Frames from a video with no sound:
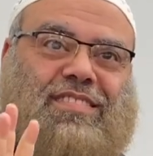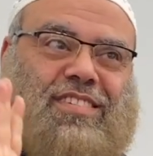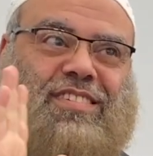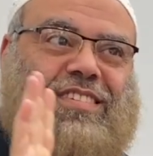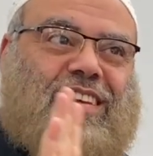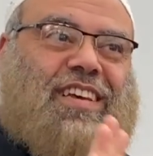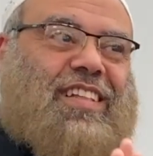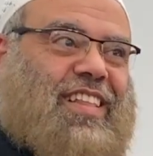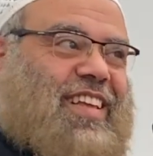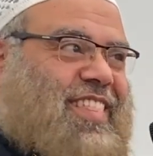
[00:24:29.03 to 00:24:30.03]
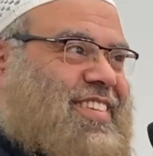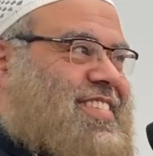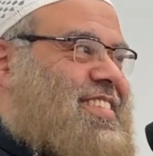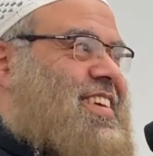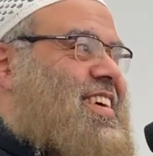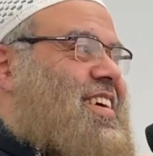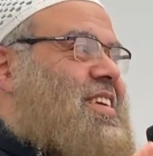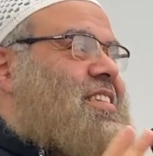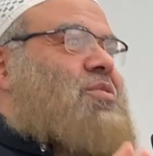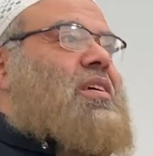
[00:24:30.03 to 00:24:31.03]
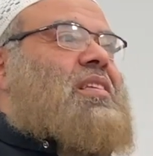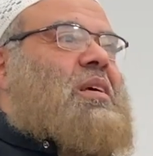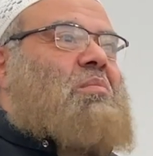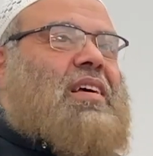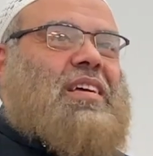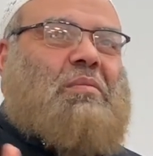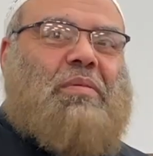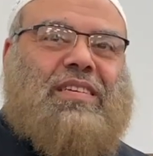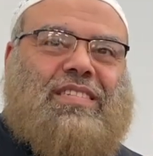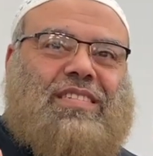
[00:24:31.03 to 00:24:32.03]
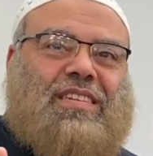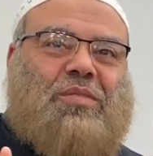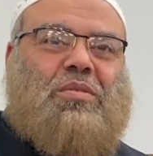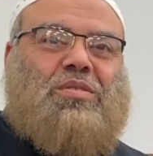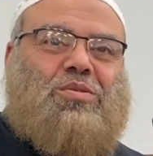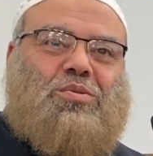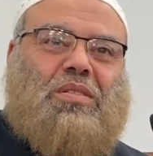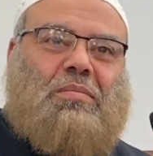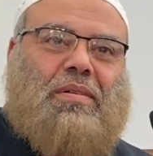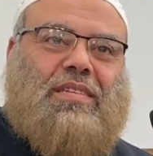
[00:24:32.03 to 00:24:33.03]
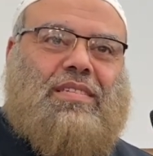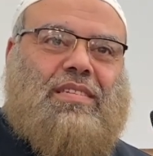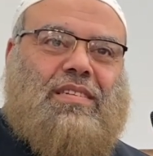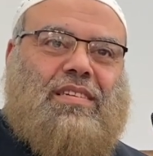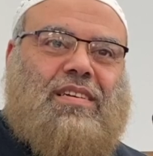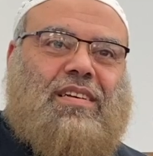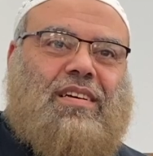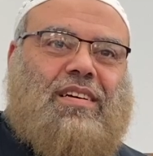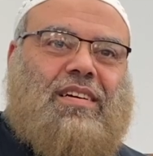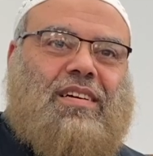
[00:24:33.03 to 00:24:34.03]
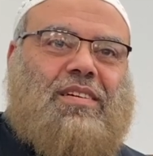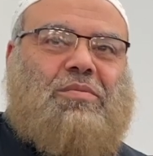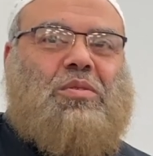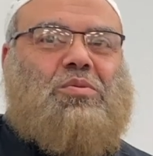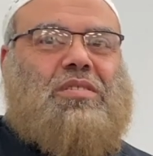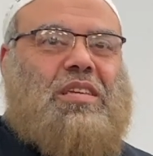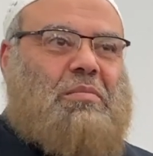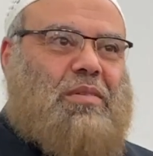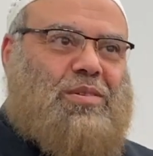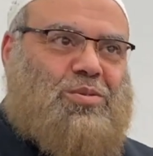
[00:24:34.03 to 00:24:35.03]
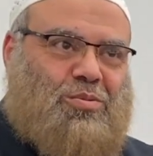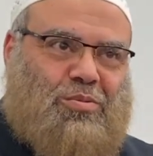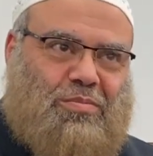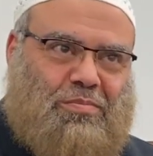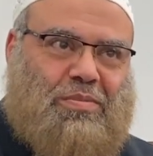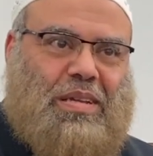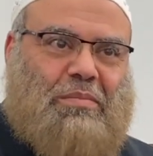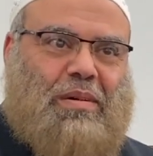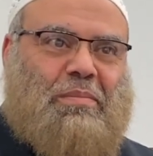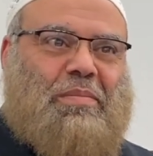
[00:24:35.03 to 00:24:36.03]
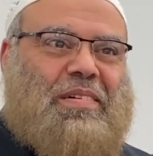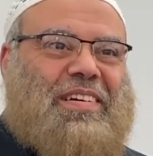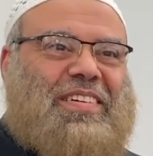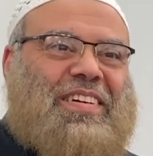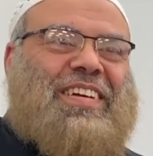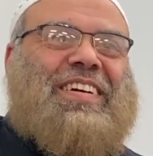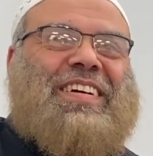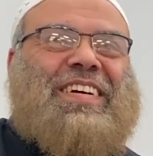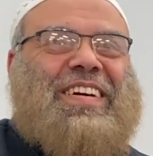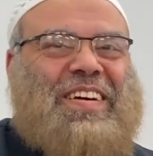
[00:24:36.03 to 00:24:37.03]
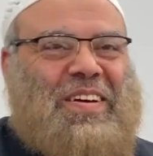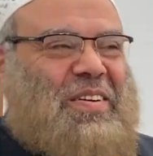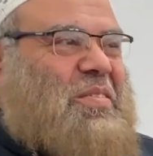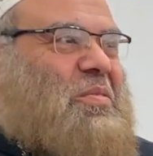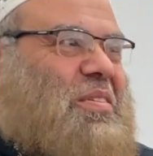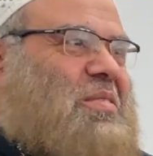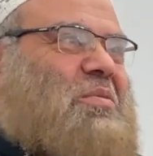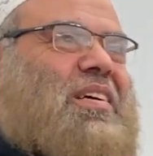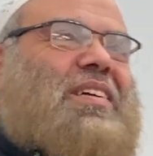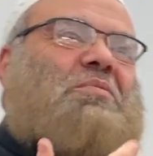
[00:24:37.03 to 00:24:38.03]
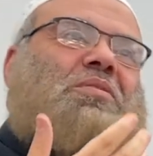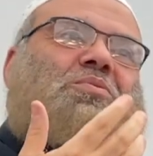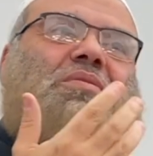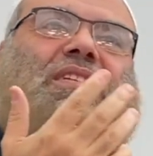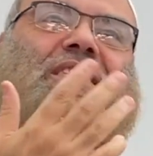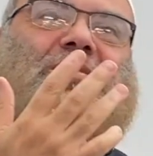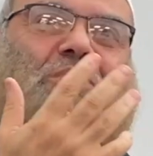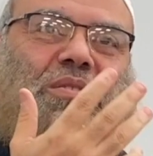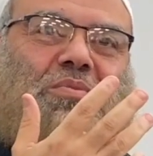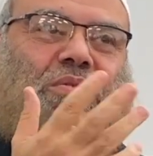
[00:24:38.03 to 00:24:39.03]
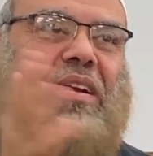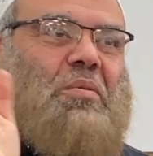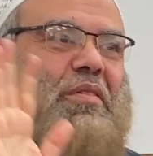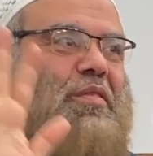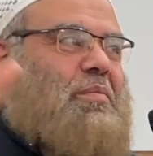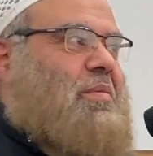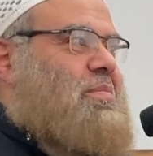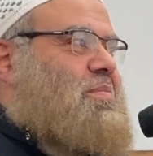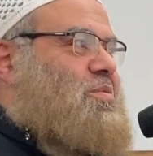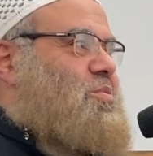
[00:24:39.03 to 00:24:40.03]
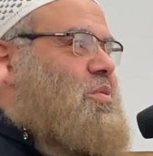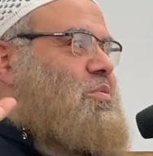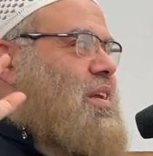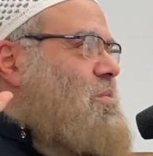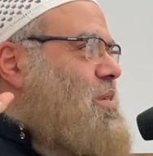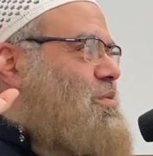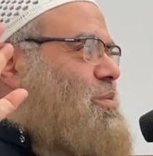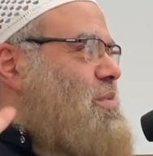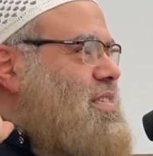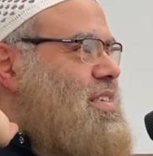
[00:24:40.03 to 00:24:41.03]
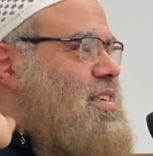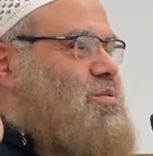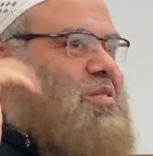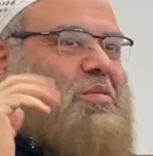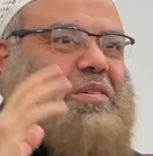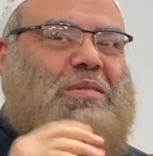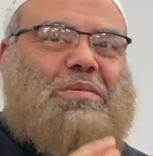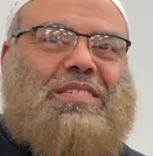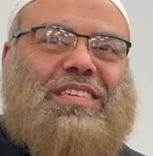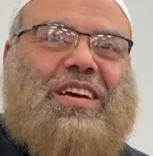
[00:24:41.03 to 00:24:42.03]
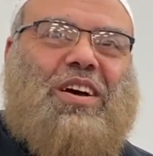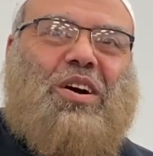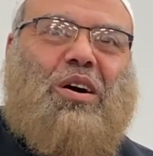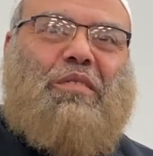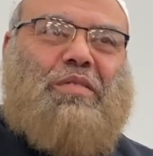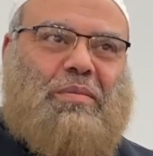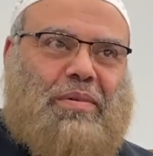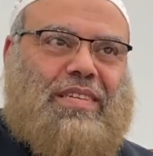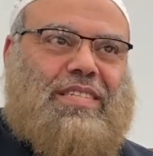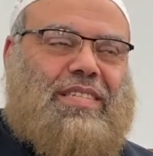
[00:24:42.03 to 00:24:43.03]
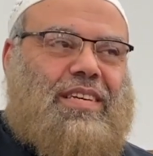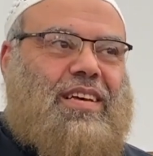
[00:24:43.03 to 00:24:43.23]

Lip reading: Just take it like this. Treat him like Iblis. And what do you do with Iblis? We don't see Iblis to beat him up. we run away from him. So we run away from listening to the whispers of Iblis.